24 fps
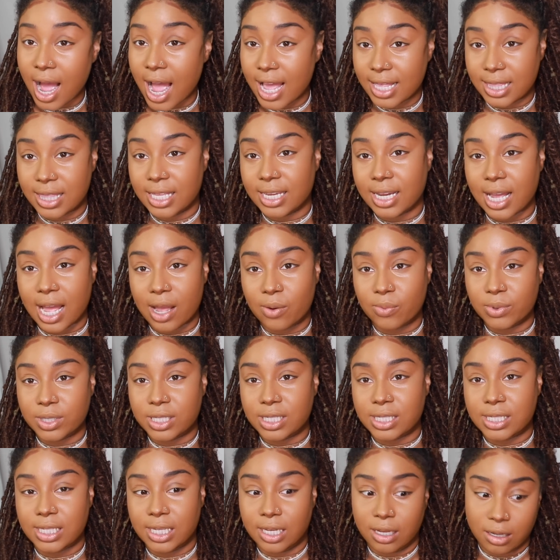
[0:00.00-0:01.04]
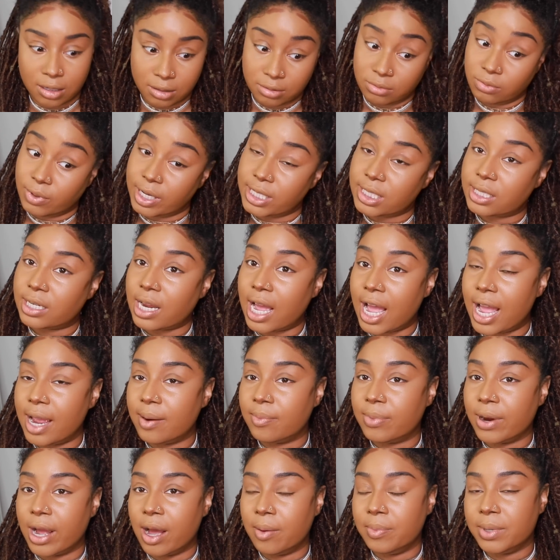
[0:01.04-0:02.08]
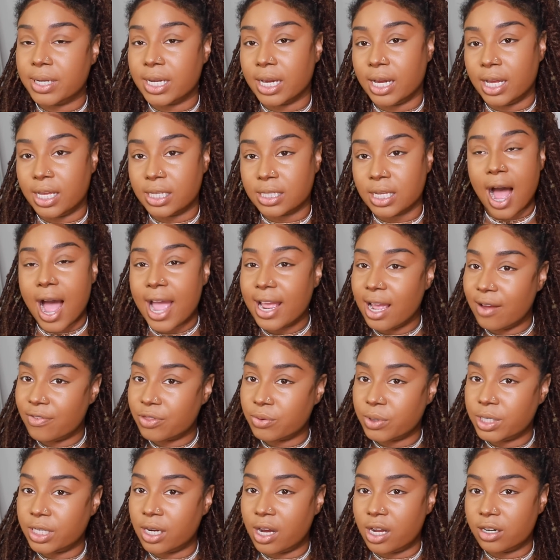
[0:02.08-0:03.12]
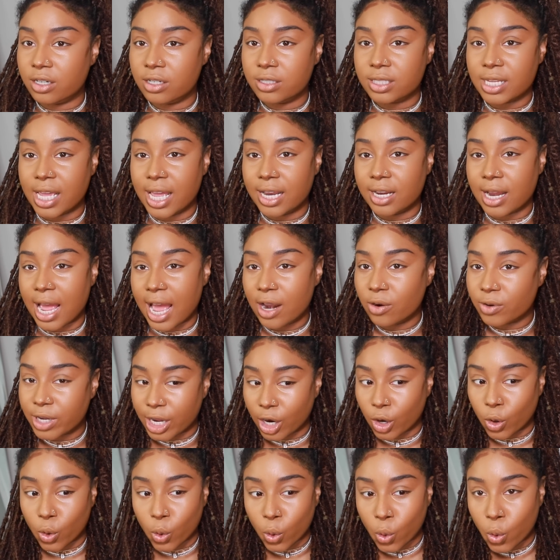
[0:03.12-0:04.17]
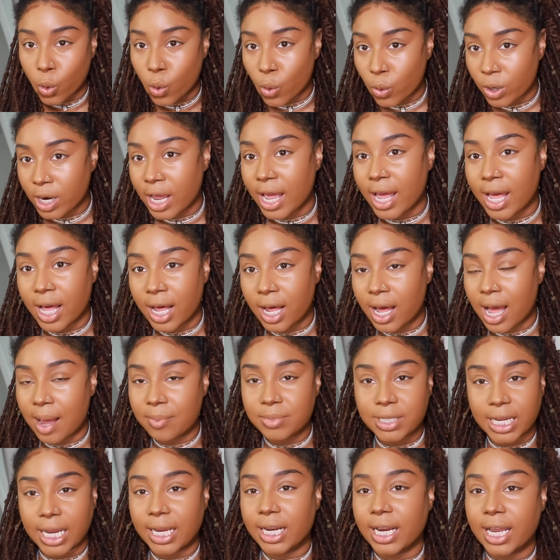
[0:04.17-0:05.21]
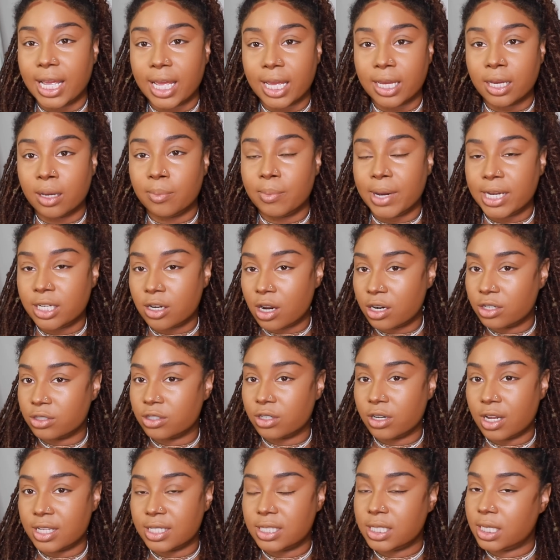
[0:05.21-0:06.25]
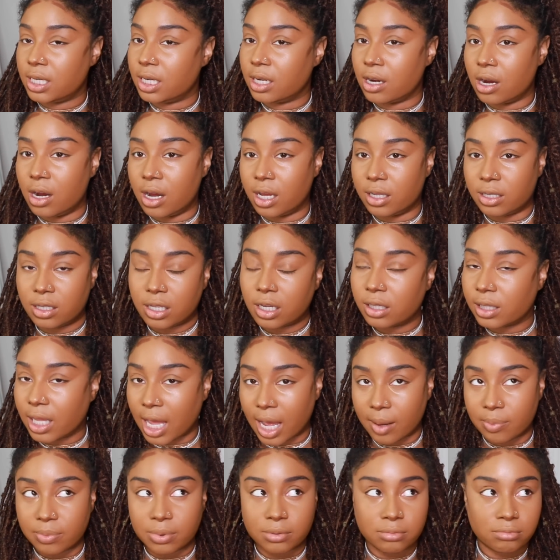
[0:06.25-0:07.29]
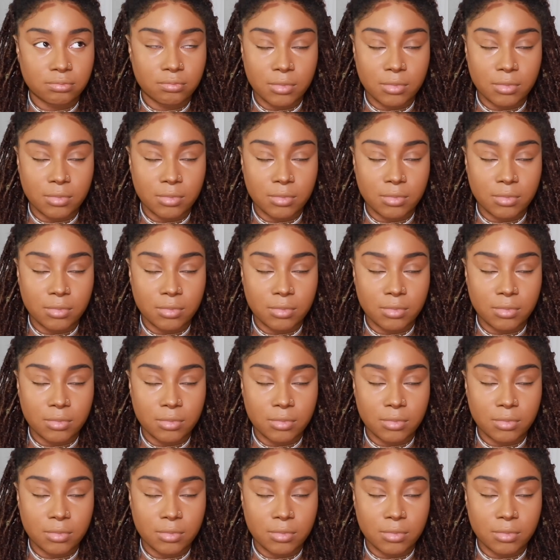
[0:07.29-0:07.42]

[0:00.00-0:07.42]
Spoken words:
I think I would still raise an eyebrow because I have three daughters and I don't care who the hell I'm dating, my daughters are not sitting on their lap.